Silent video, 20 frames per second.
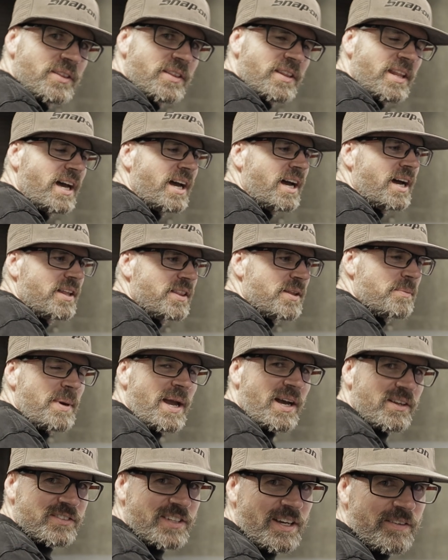The
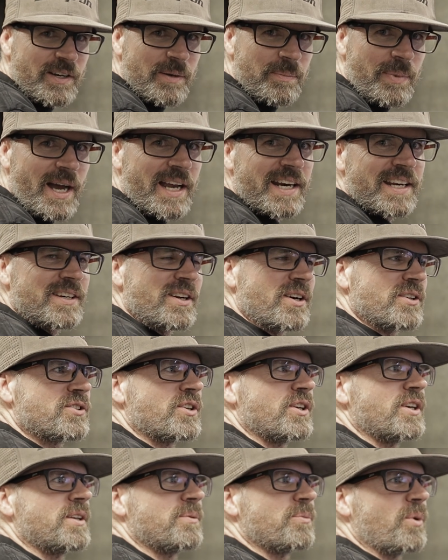belt's having a party, not
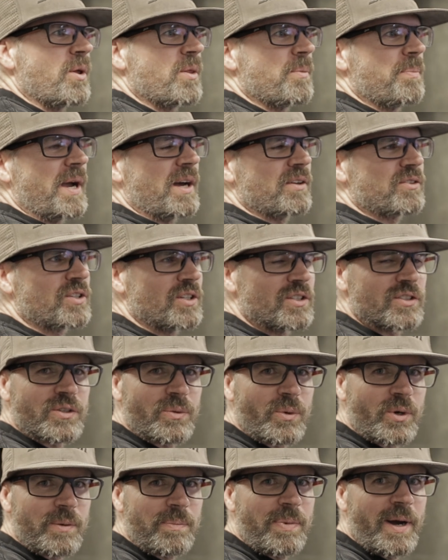turning. Well, the belt turns the
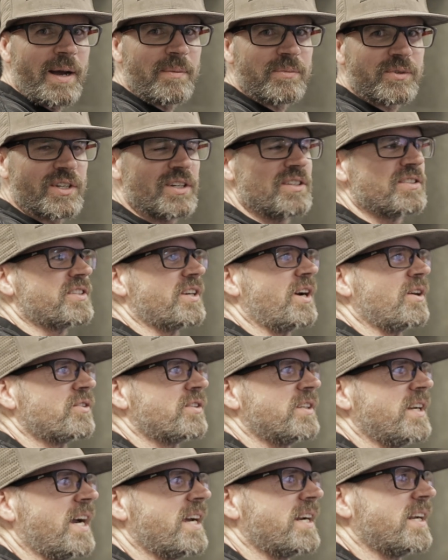water pump, turns the
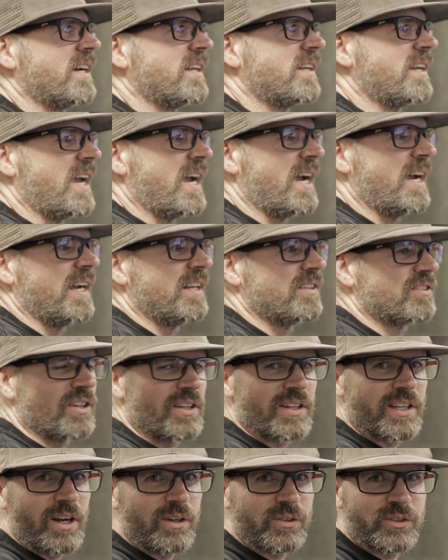alternator, and so
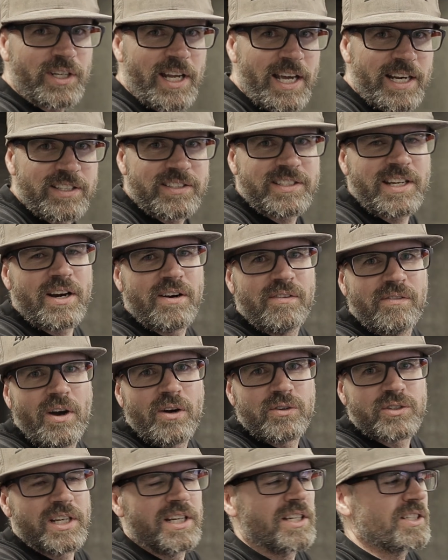the alternator's down on
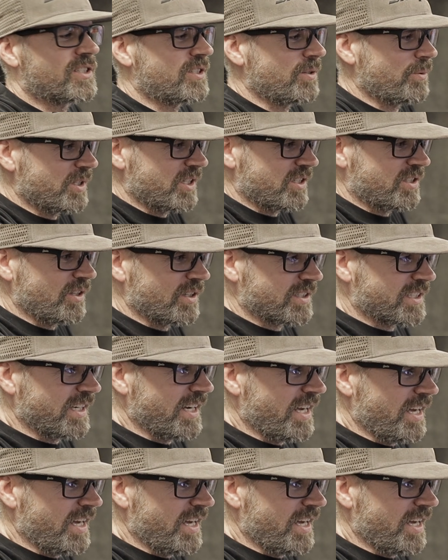voltage. So we just looked at